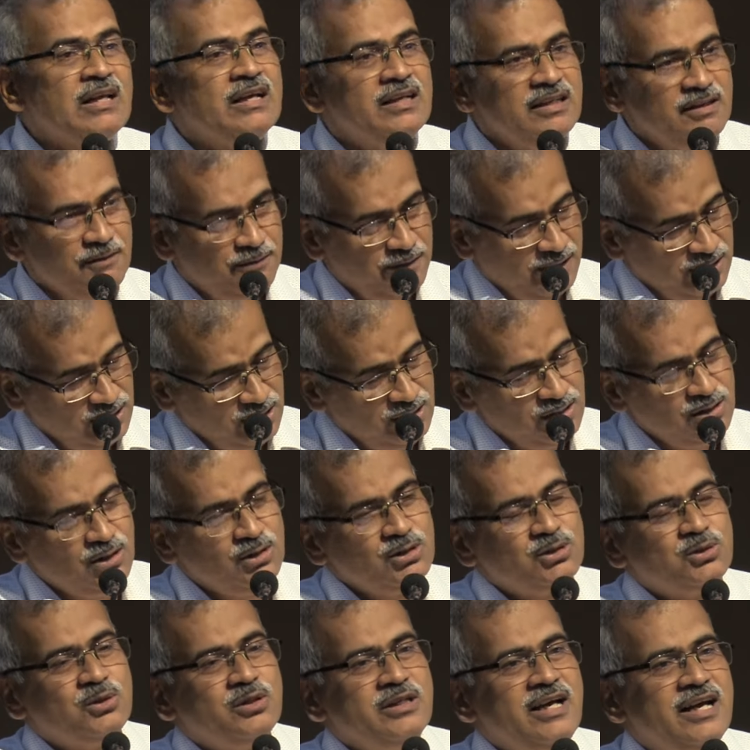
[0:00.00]
Defections
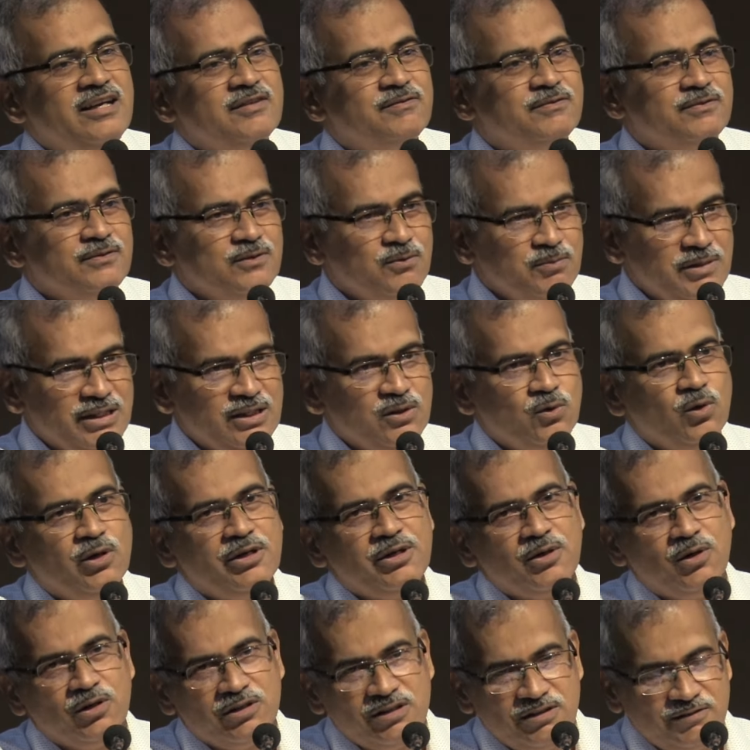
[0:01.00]
also have been
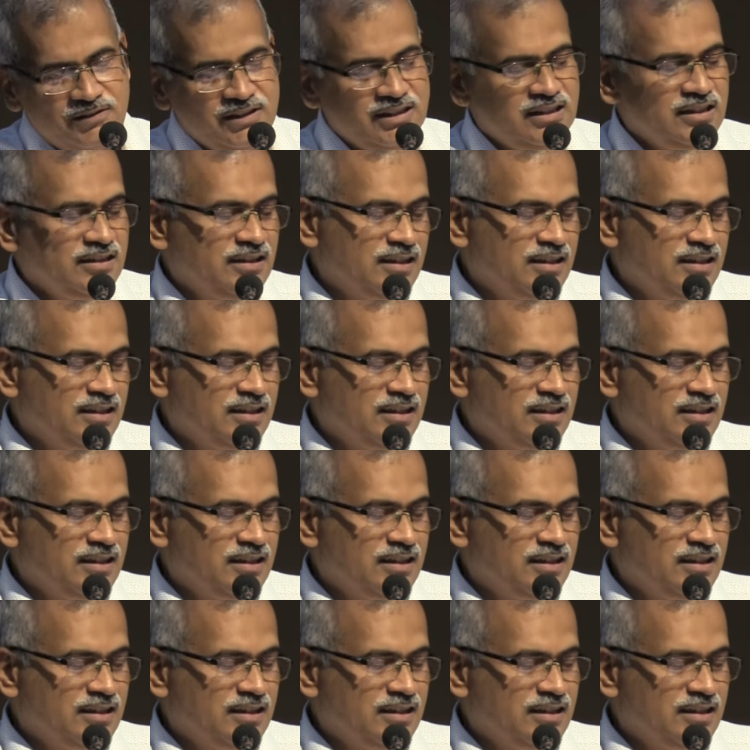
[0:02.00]
going on even